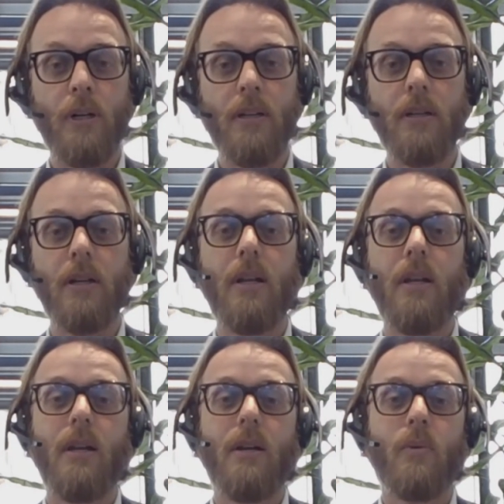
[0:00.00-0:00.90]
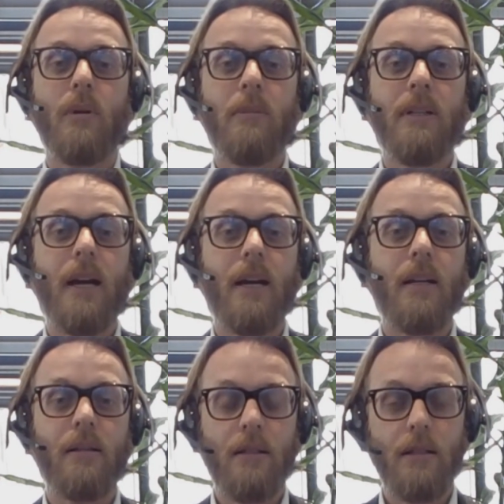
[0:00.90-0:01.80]
of cooling will be
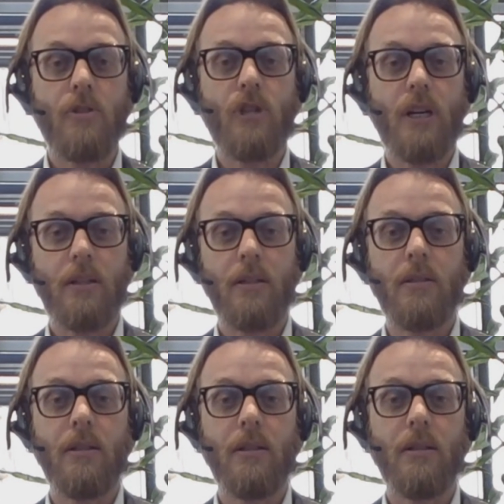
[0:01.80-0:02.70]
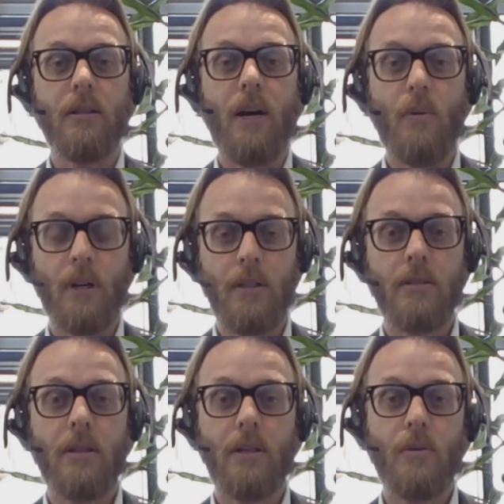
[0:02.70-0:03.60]
directly injected in our
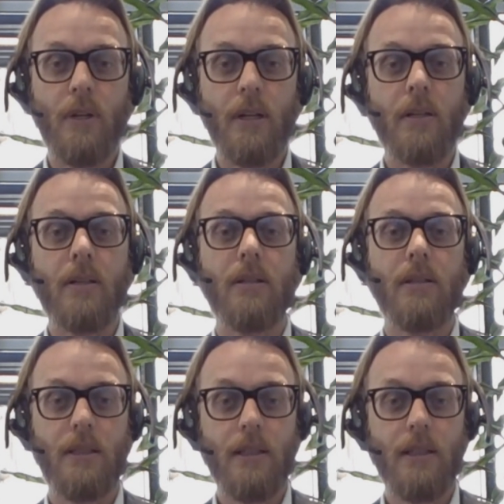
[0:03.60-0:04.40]
district cooling